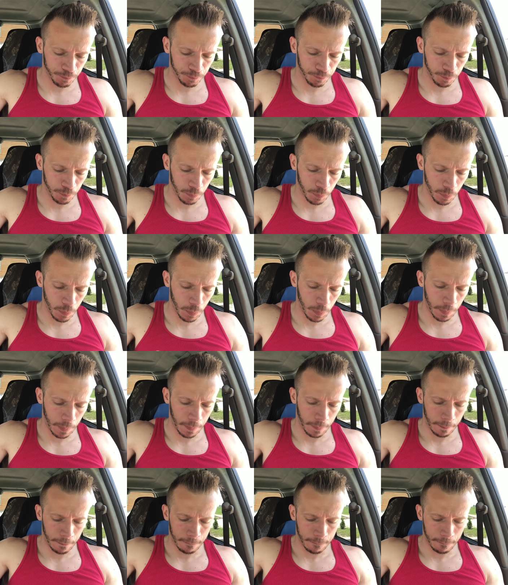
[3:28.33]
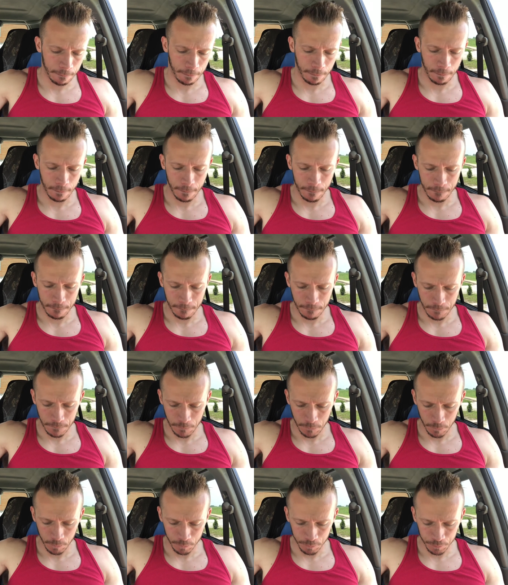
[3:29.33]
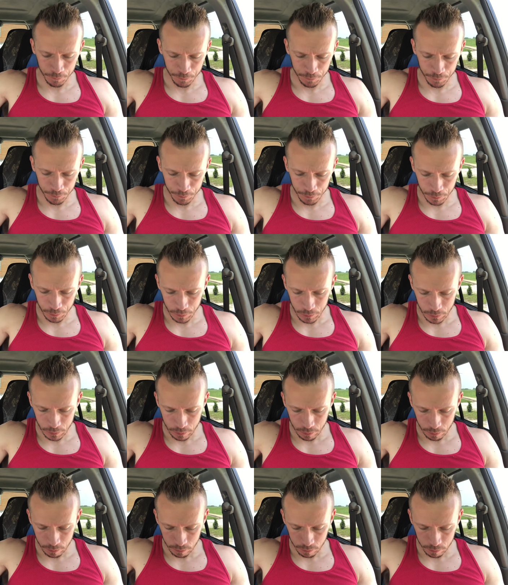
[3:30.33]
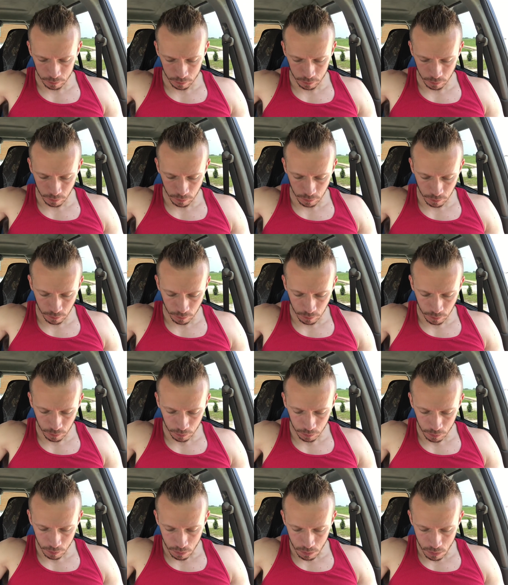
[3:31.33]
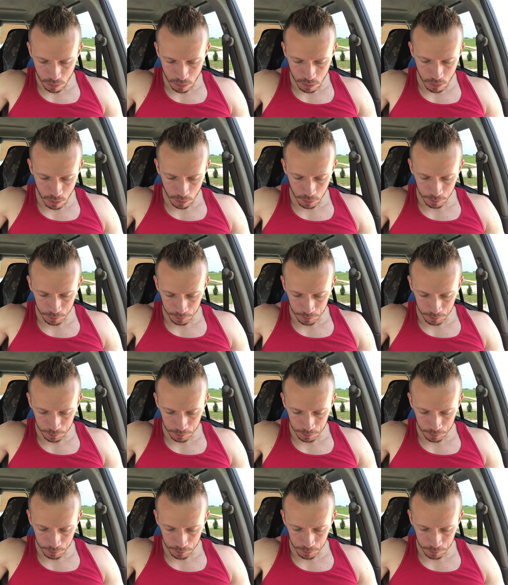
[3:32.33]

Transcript: Nobody speaks.